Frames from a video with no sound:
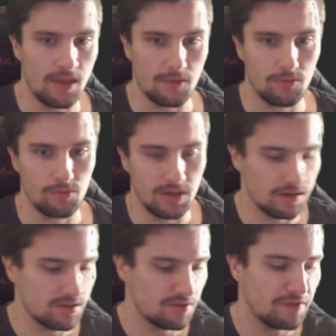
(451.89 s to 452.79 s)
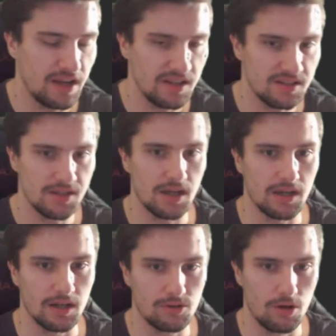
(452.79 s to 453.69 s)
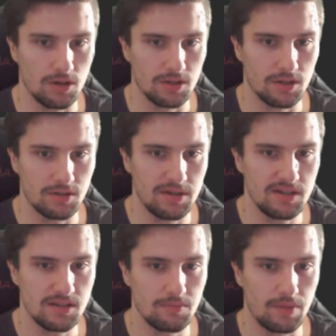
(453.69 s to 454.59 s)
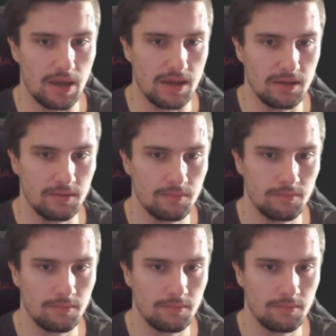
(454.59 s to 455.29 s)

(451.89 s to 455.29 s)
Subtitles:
that will be an interface, and I'll call it Pixabay